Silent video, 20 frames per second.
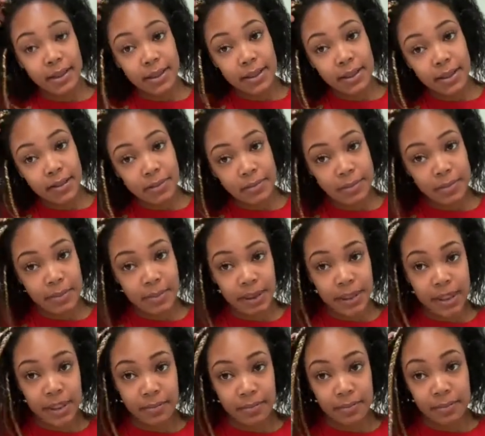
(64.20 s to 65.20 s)
them,
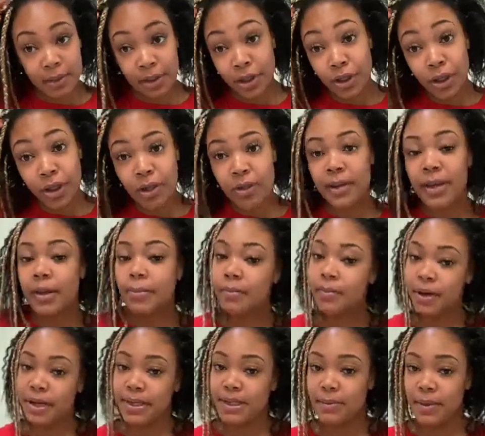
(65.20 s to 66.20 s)
but the girl that
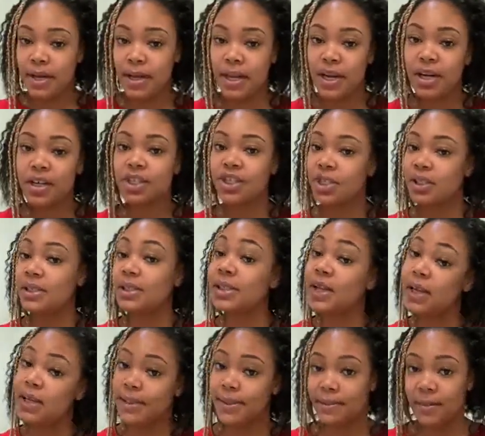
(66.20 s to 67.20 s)
braids my hair, she
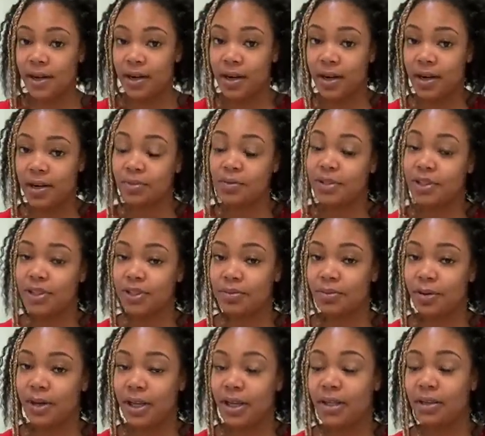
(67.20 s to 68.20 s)
tucks my hair when she
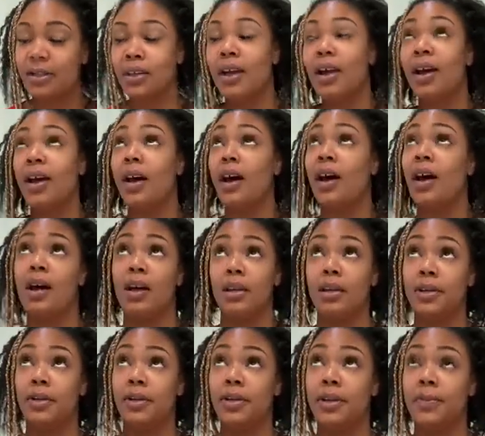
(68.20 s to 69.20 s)
braids.
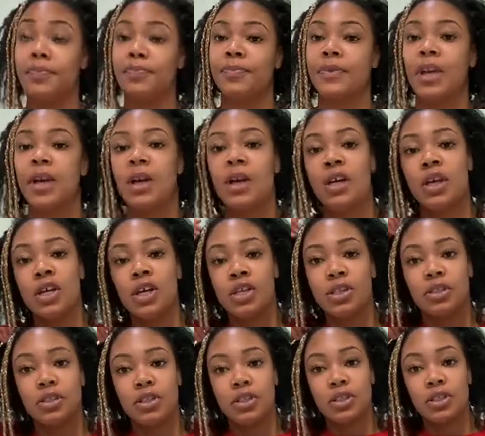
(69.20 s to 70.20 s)
Hallelujah.
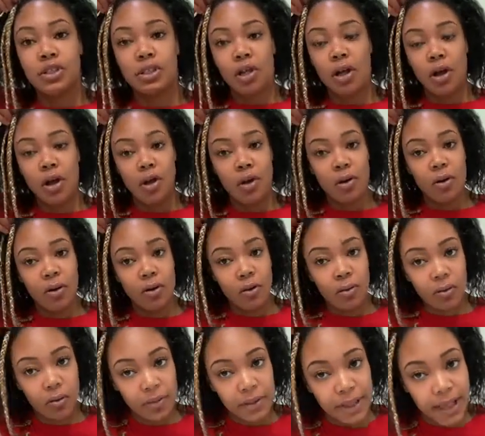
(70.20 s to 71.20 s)

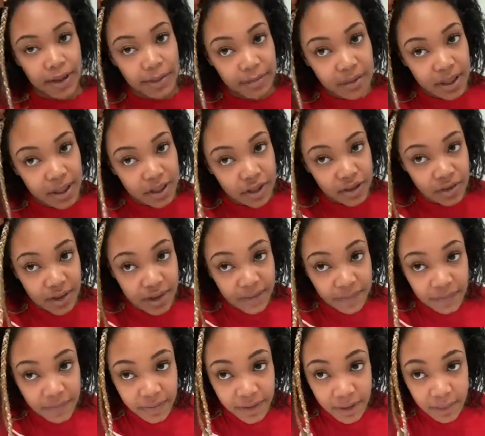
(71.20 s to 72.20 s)
So that means you can
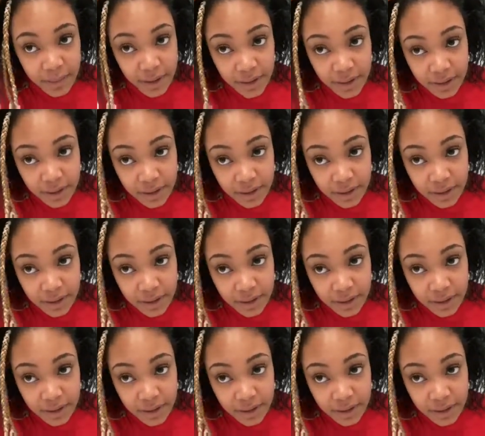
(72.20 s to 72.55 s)
flip it,